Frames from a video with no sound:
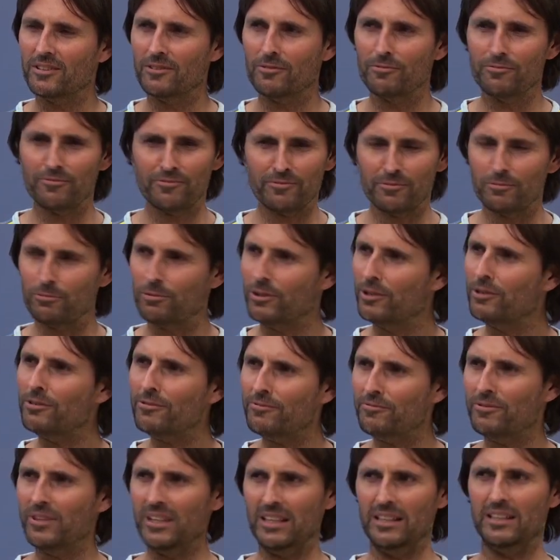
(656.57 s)
The
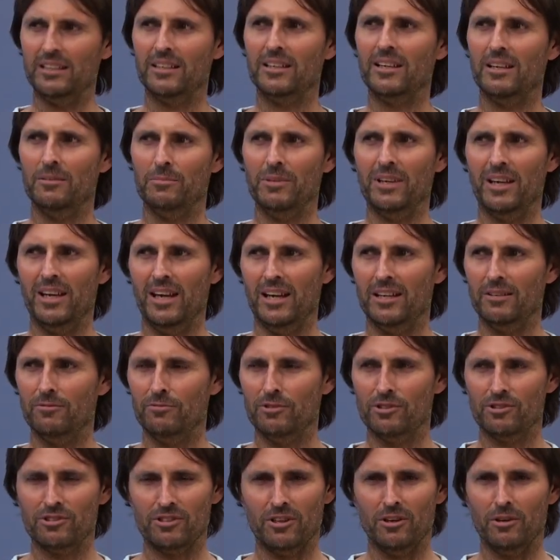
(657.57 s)
real feeling coming out
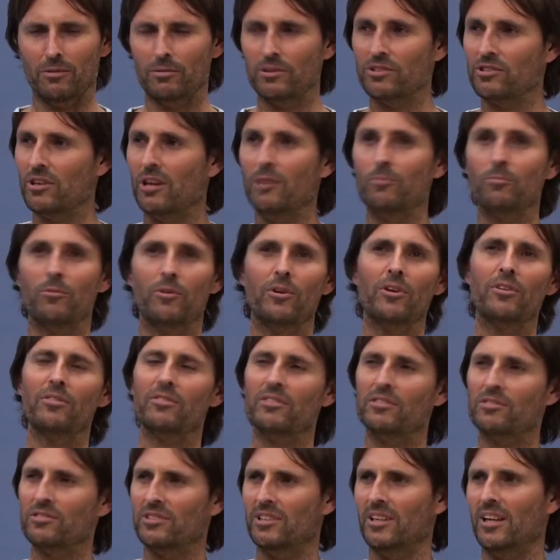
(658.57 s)
of your soul is, I'm
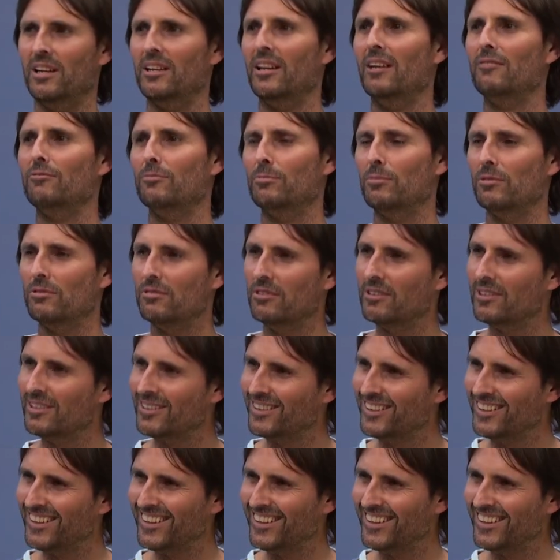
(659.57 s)
worthless and unlovable.